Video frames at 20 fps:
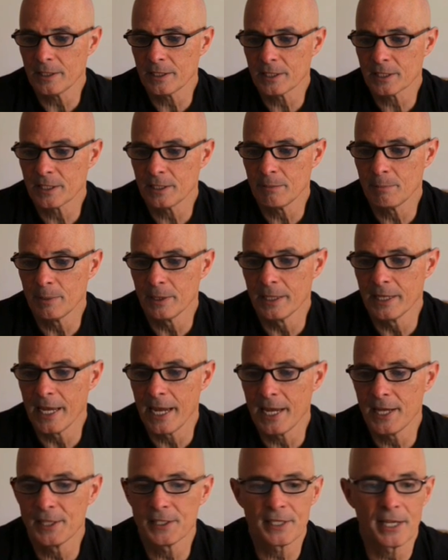You can see big
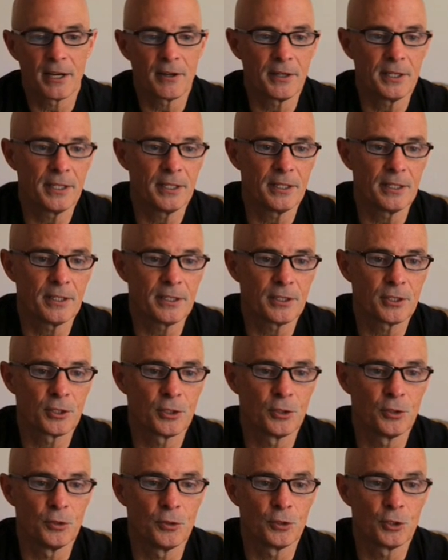gains out here
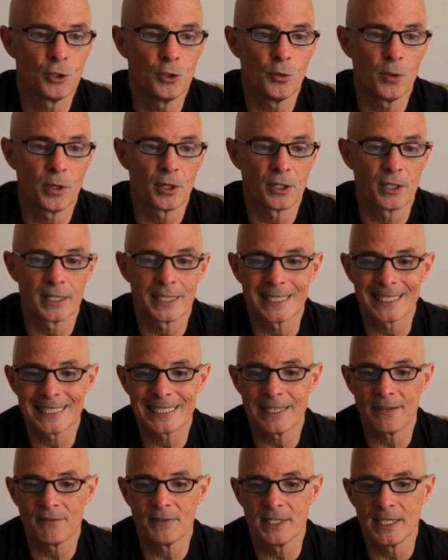to
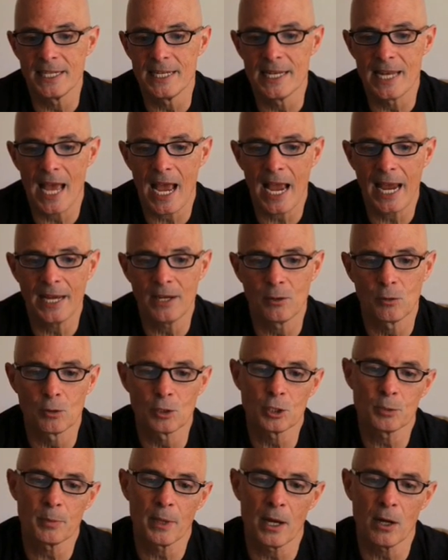279
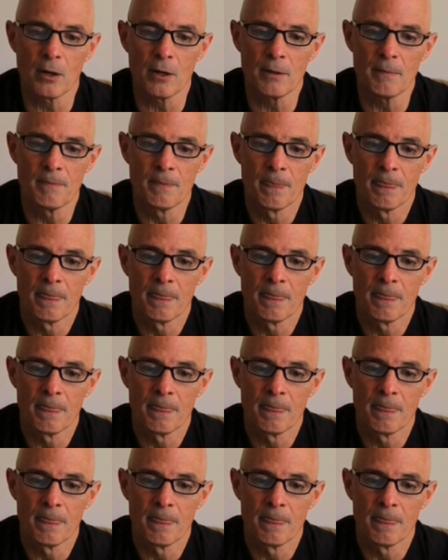horsepower.